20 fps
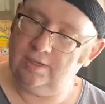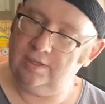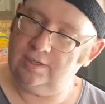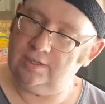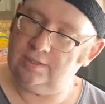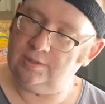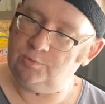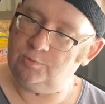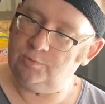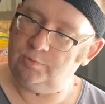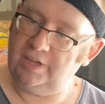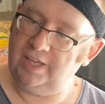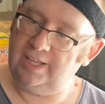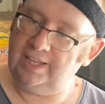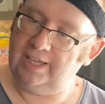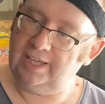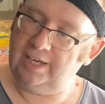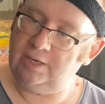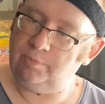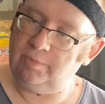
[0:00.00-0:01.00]
There's
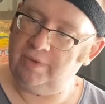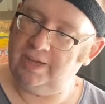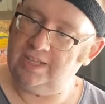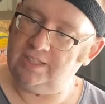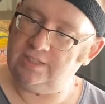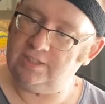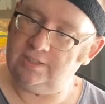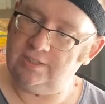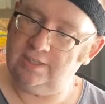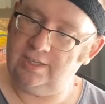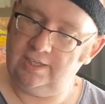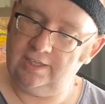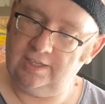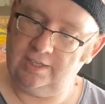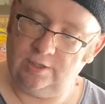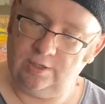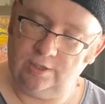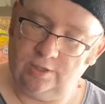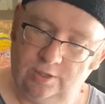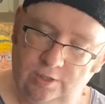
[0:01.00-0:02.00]
barely any paint on there.
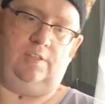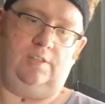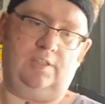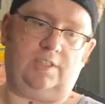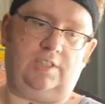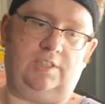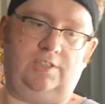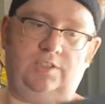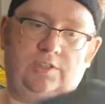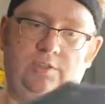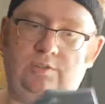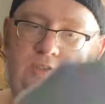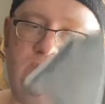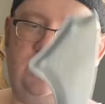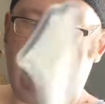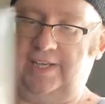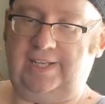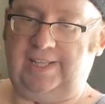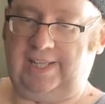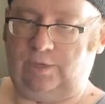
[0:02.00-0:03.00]
I still
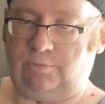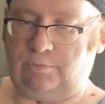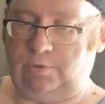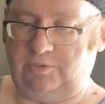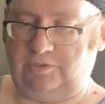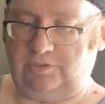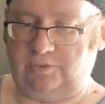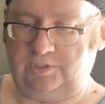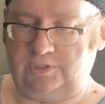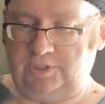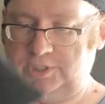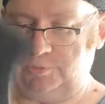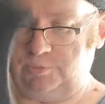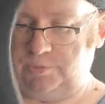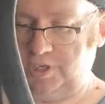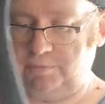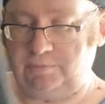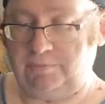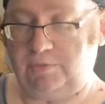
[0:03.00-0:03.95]
do it up if I want to, but I'm